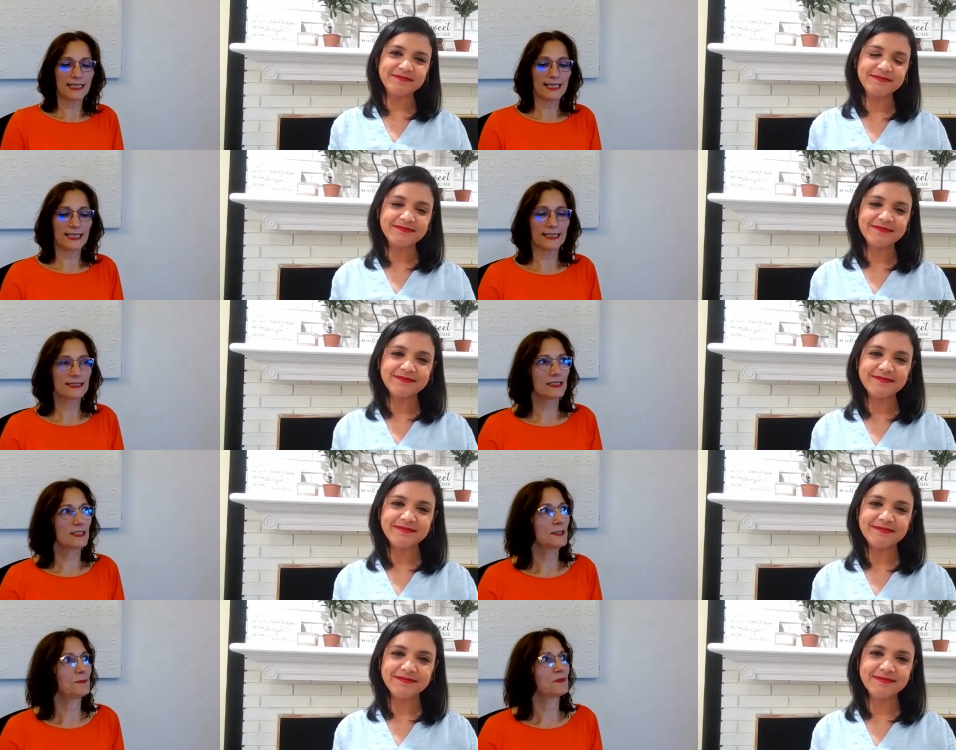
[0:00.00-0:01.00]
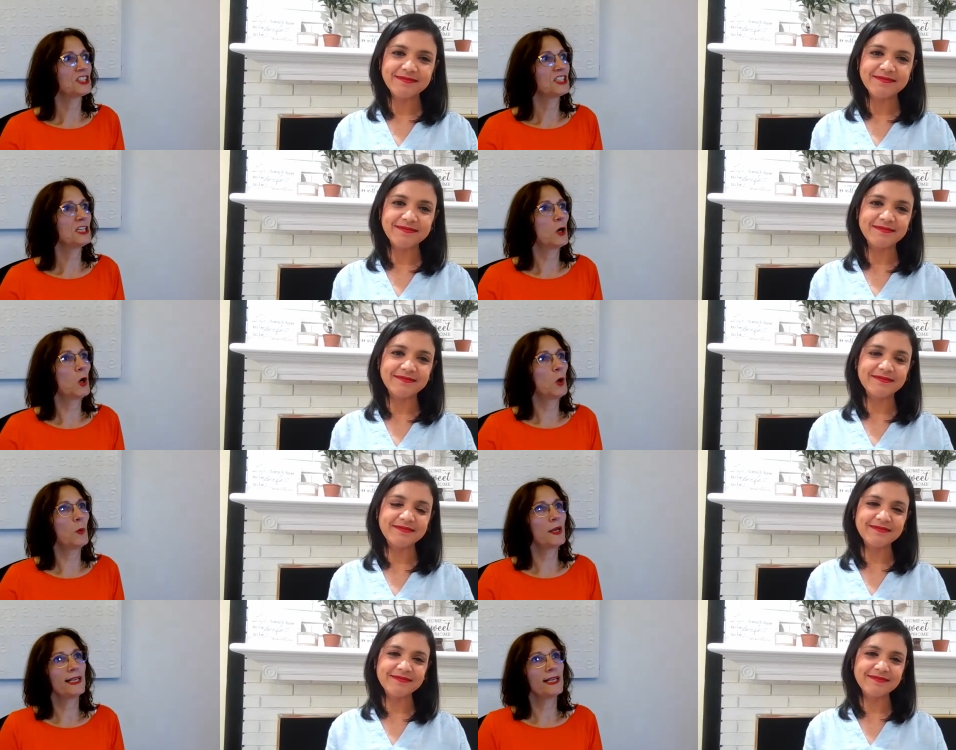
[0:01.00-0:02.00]
Speaker 1: And um, she
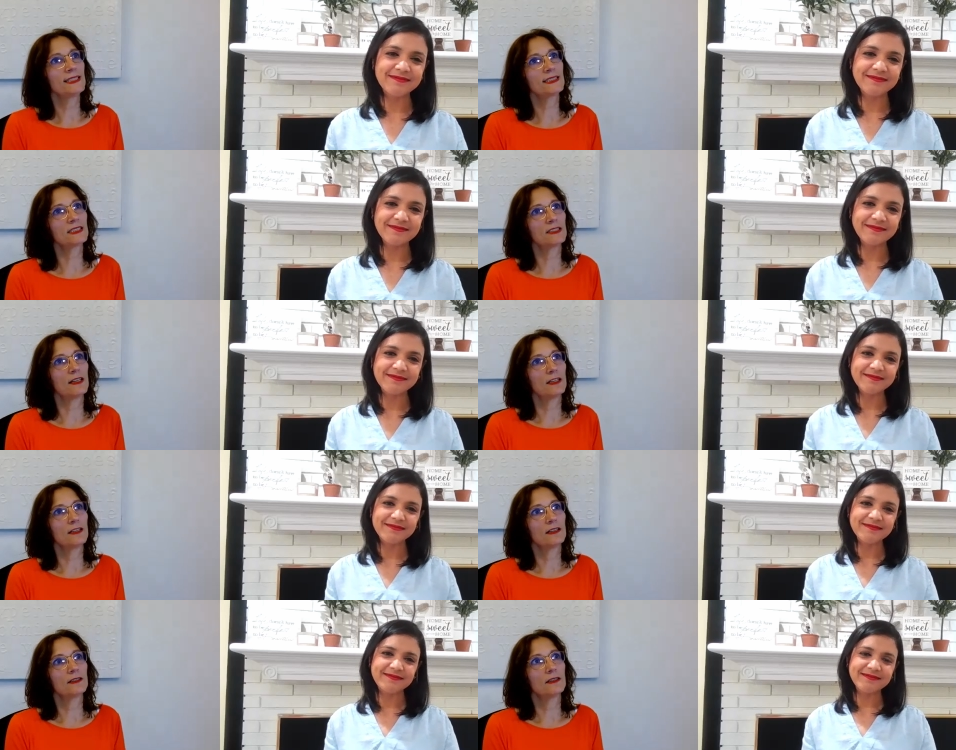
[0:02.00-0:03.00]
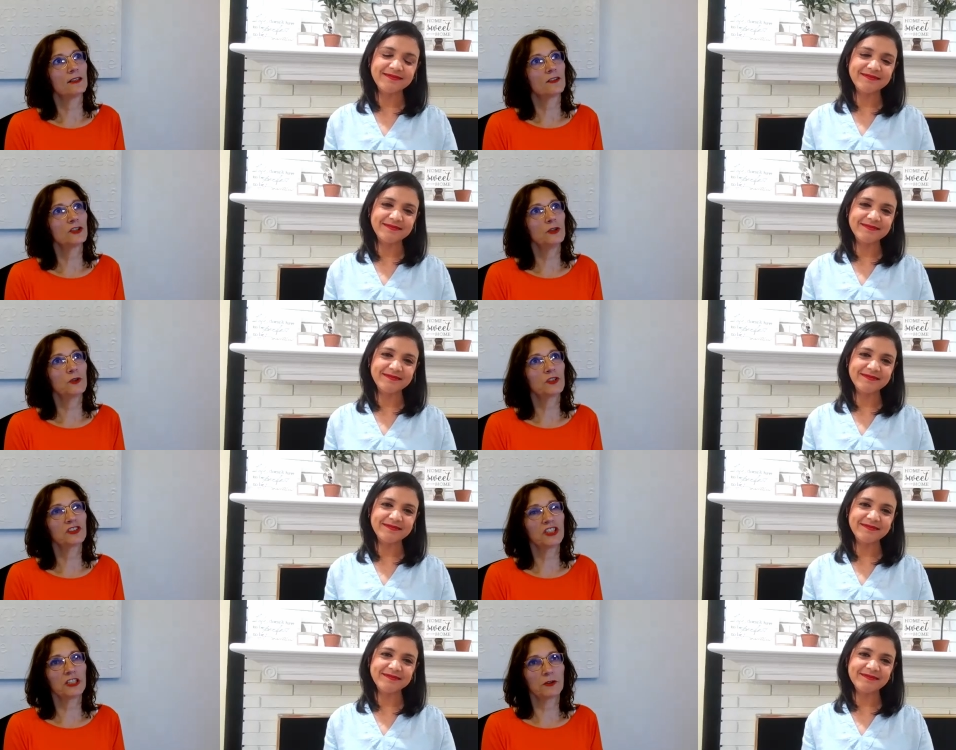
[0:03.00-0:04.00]
always took
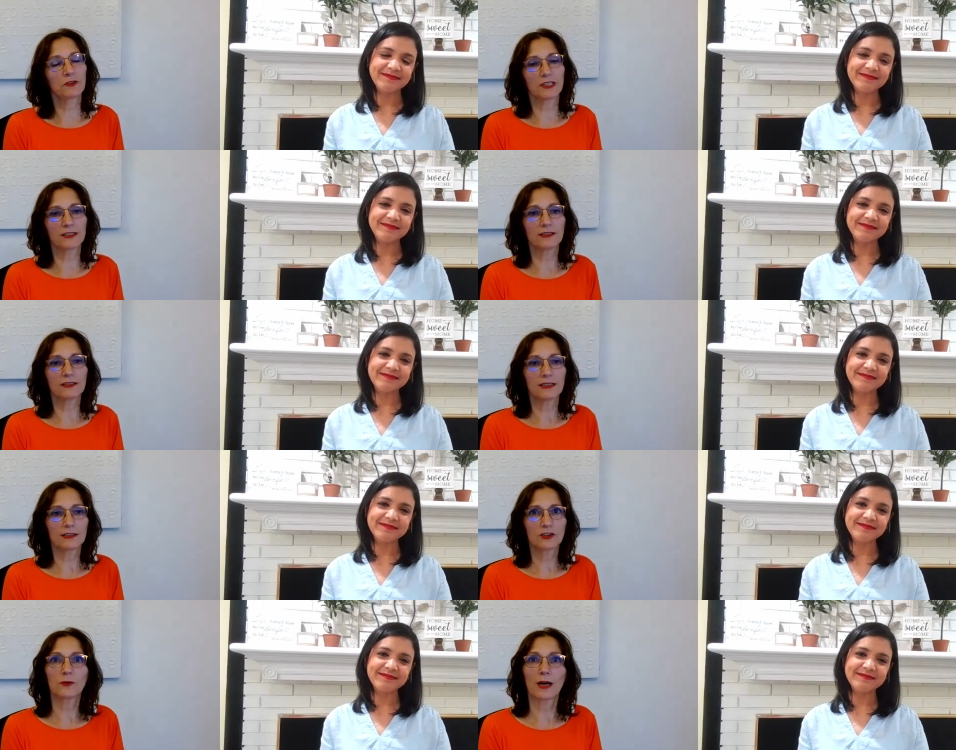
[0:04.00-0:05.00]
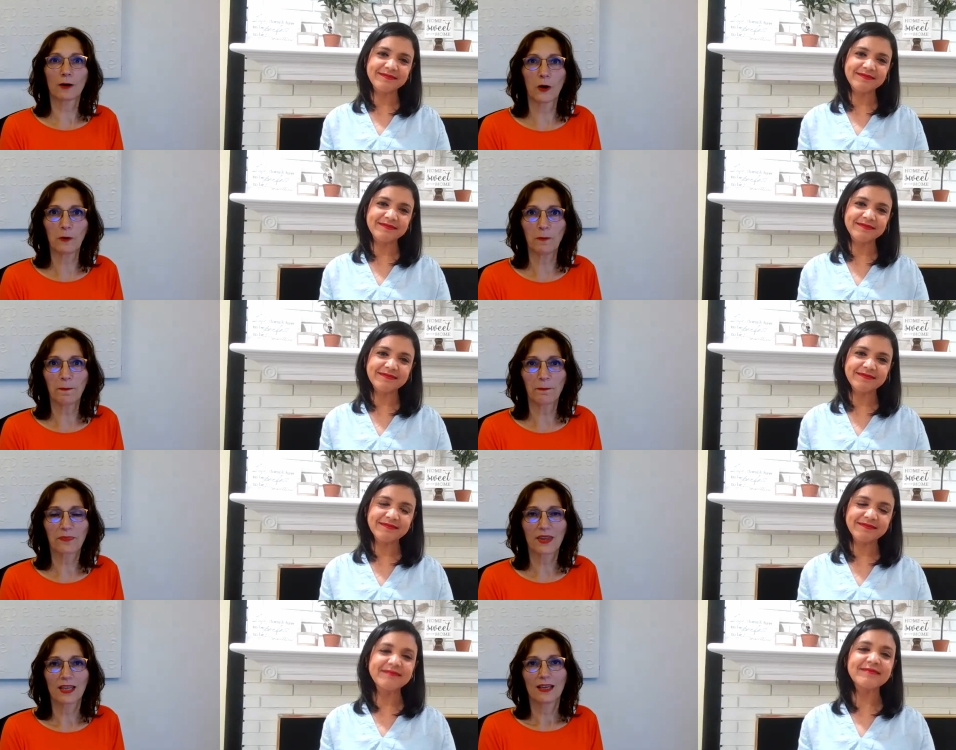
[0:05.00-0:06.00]
children to our home,
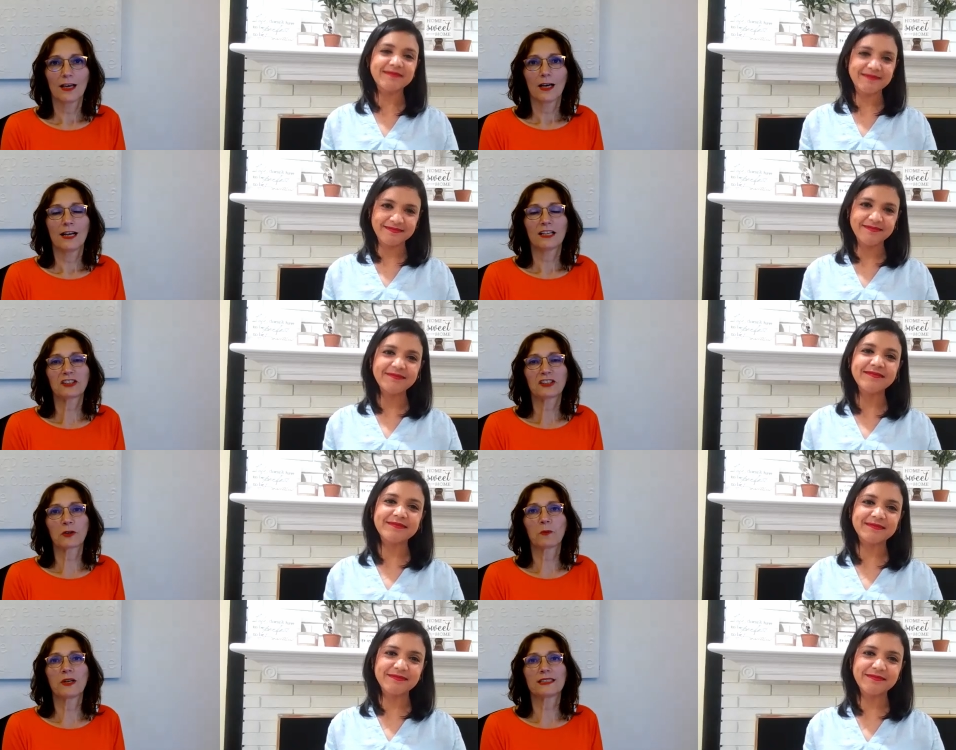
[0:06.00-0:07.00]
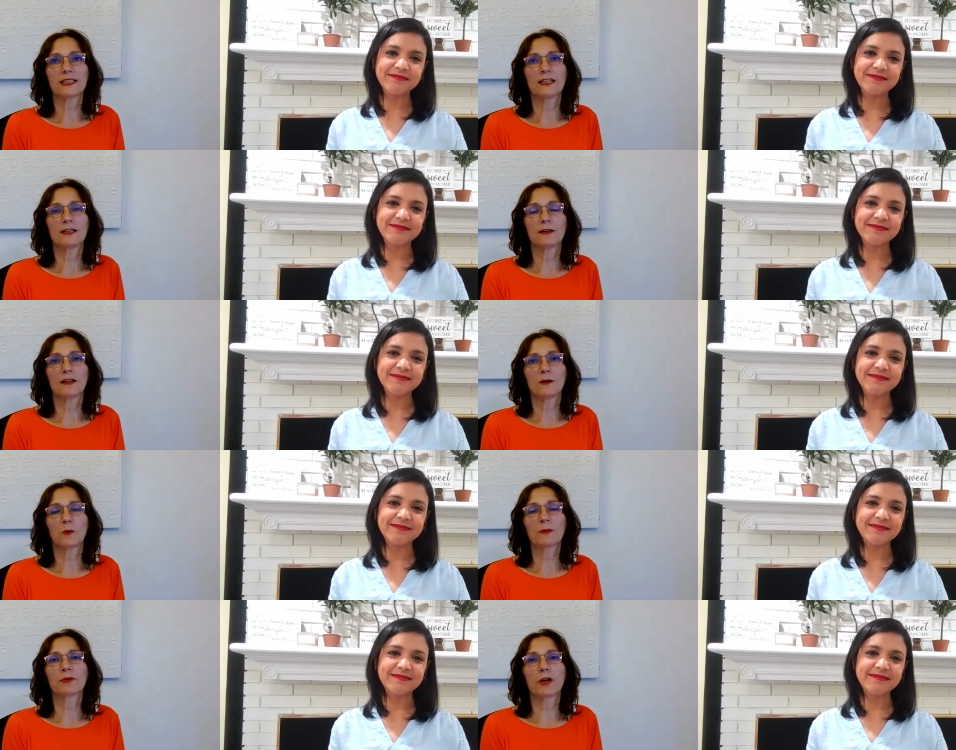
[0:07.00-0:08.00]
uh, children with, uh,
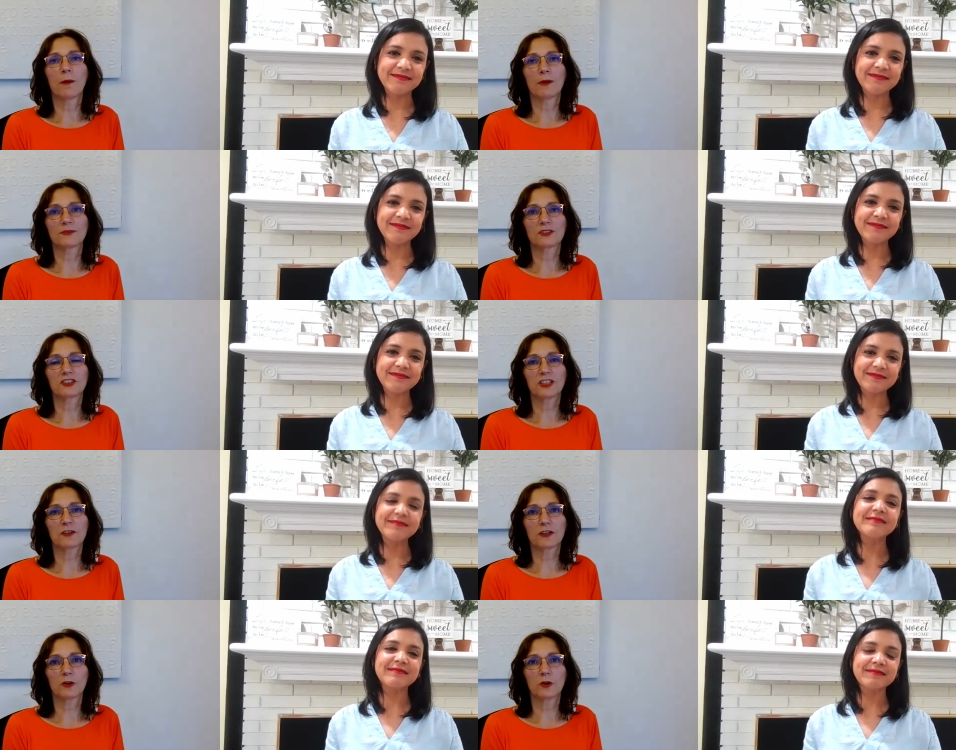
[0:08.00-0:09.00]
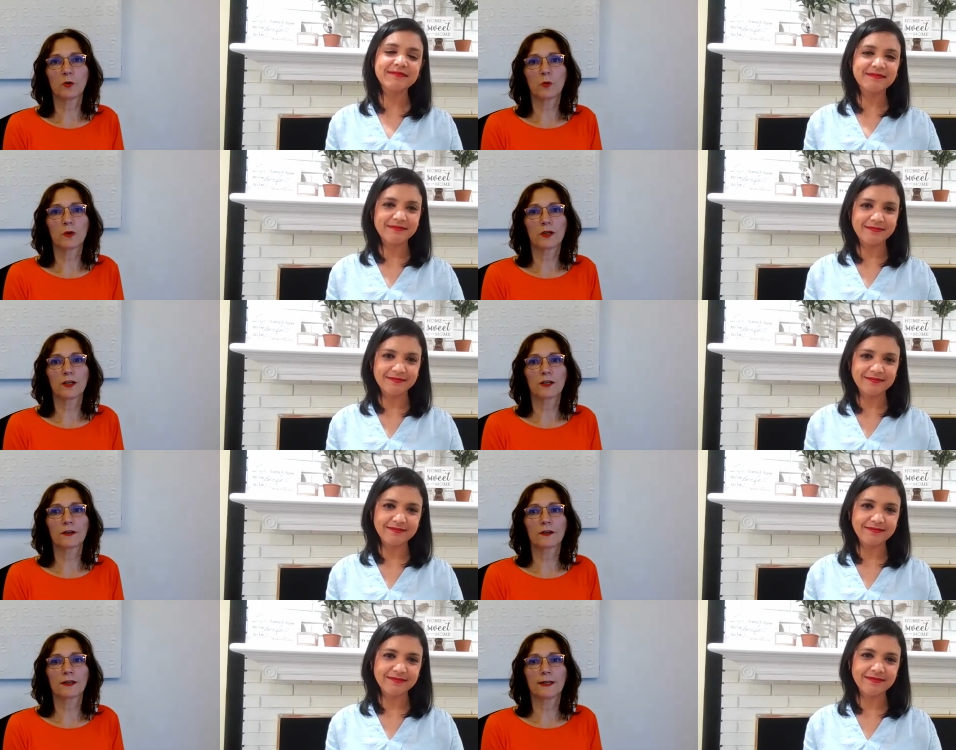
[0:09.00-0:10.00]
with problems, children who
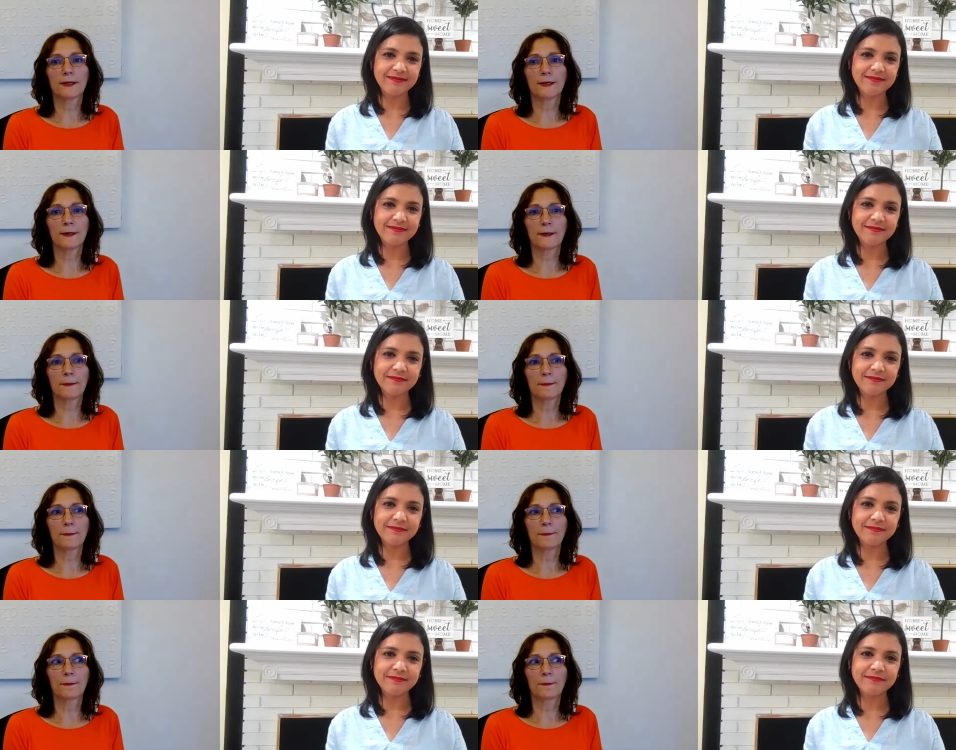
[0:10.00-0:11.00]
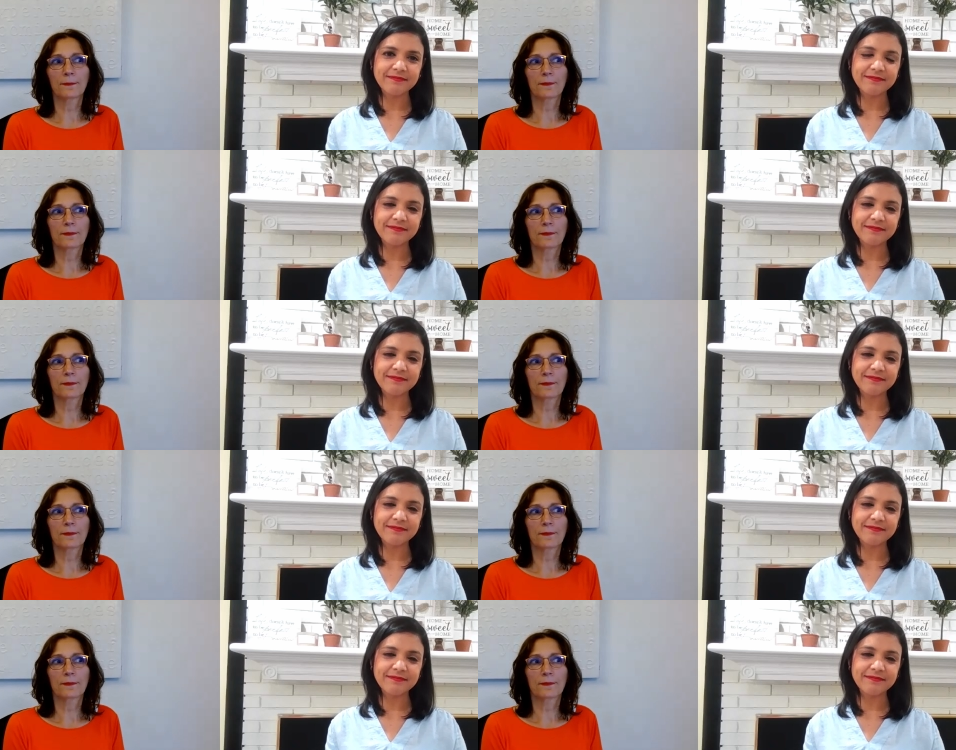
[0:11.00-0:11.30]
were um,